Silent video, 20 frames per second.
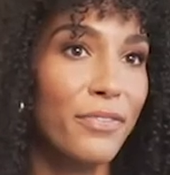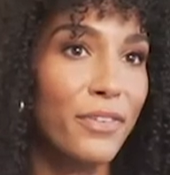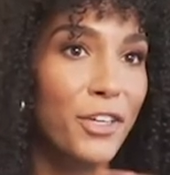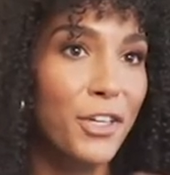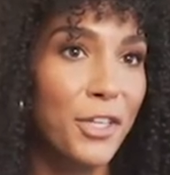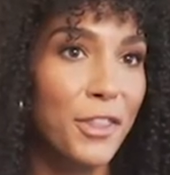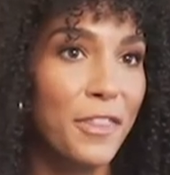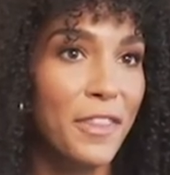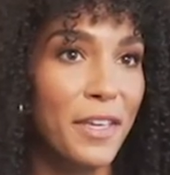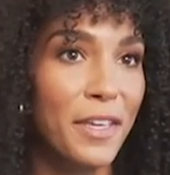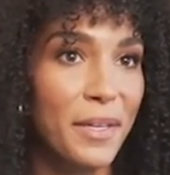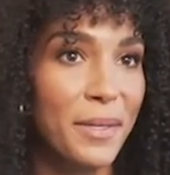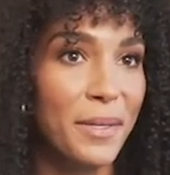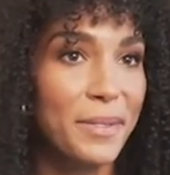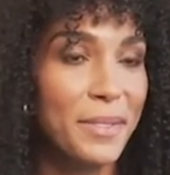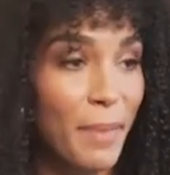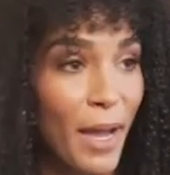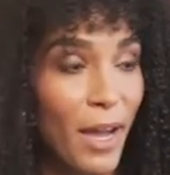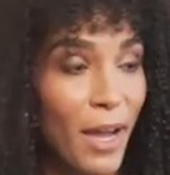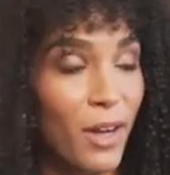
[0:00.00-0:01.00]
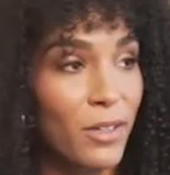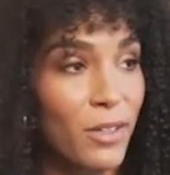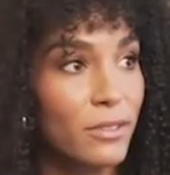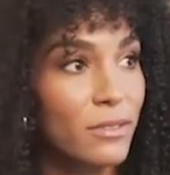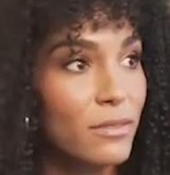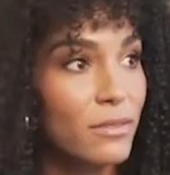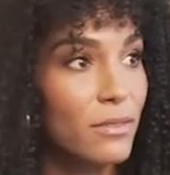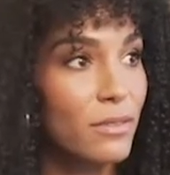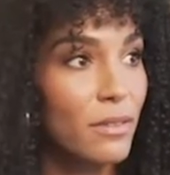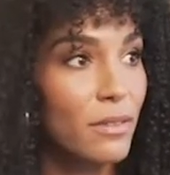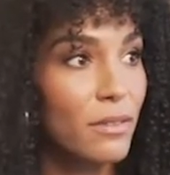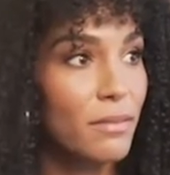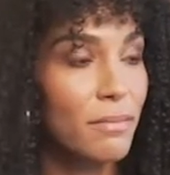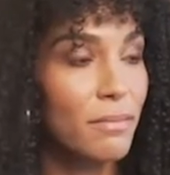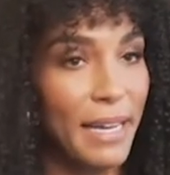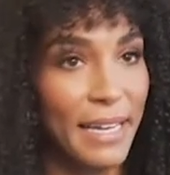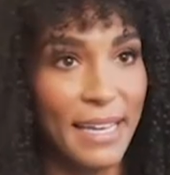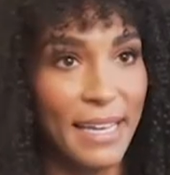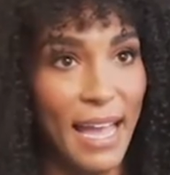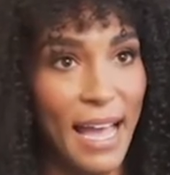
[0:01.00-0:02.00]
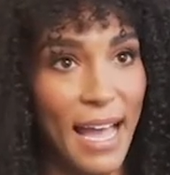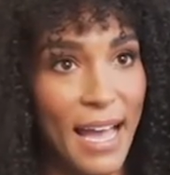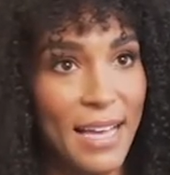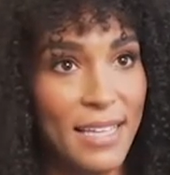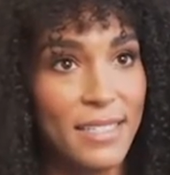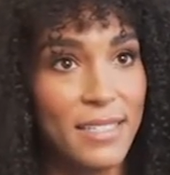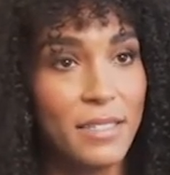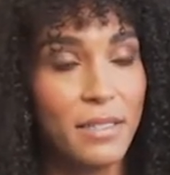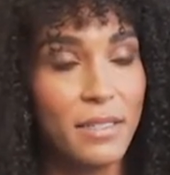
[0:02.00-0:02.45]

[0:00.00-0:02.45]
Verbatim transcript: good things about my cast.